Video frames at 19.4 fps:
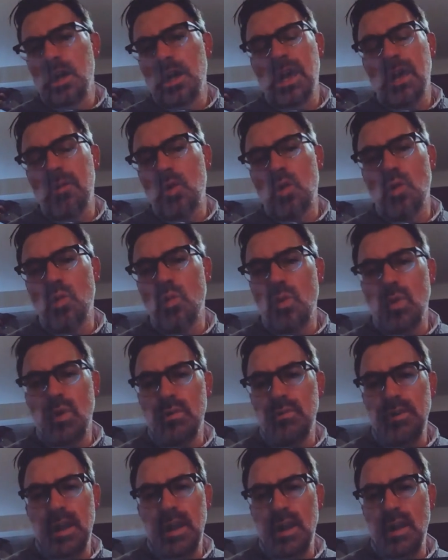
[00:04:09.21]
chemical
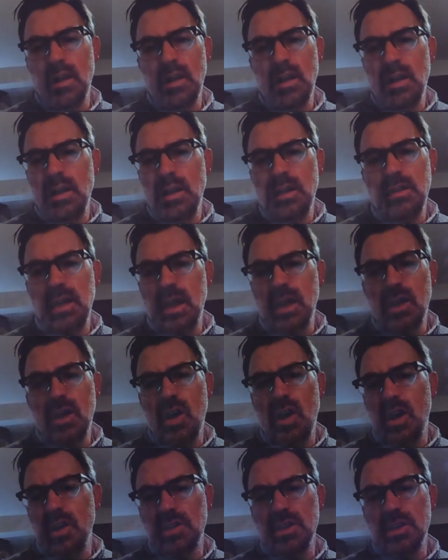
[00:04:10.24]
warfare that
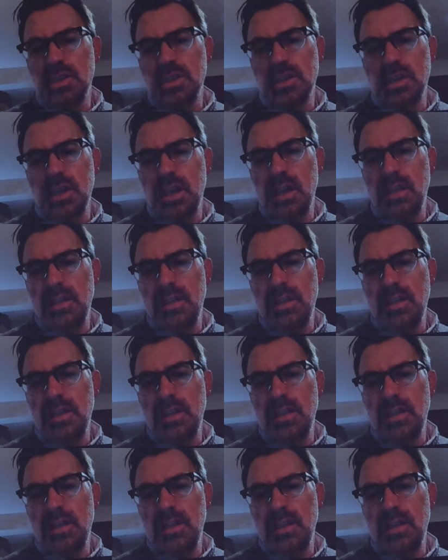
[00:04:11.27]
causes